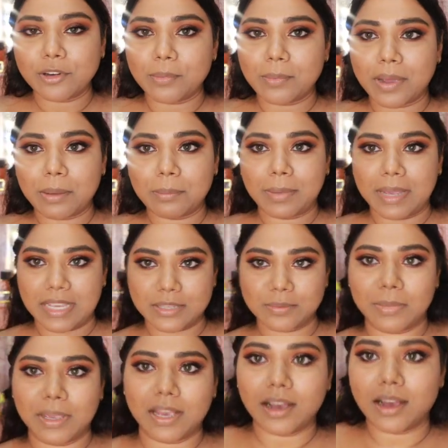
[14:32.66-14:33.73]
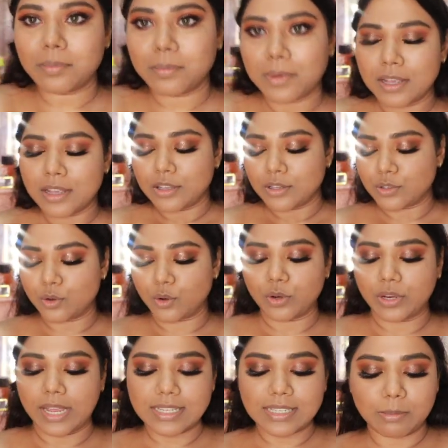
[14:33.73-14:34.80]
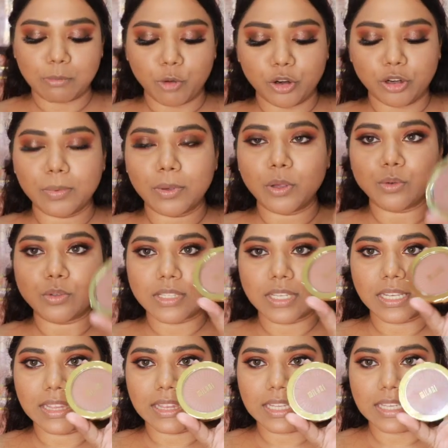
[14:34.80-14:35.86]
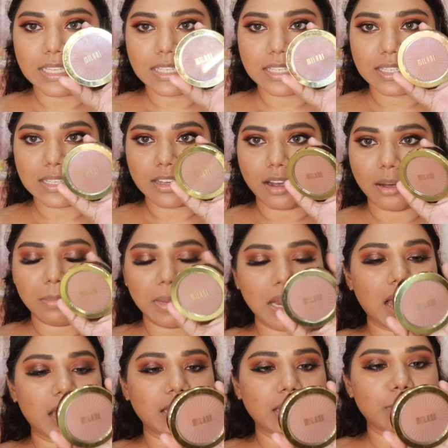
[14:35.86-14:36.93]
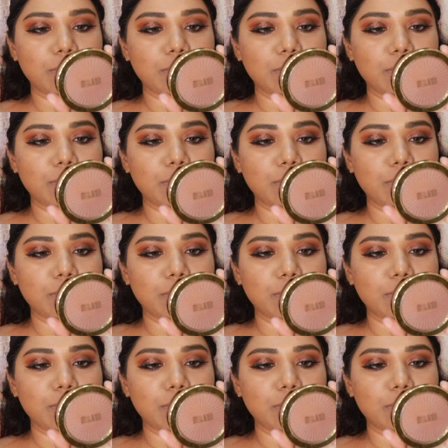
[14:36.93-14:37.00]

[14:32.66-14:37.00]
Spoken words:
to my base makeup. So next I'm going to be using this Milani